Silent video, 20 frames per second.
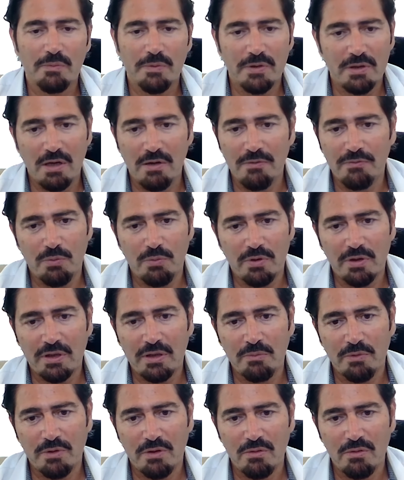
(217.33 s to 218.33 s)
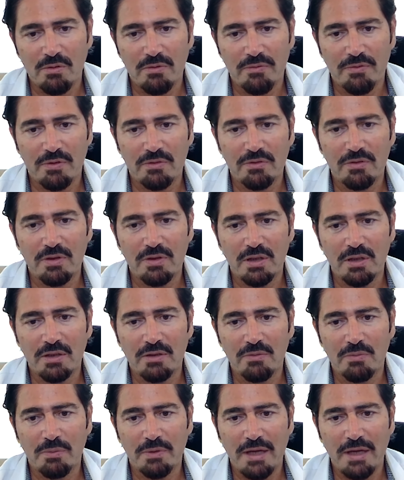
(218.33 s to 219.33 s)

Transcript: We love working with universities.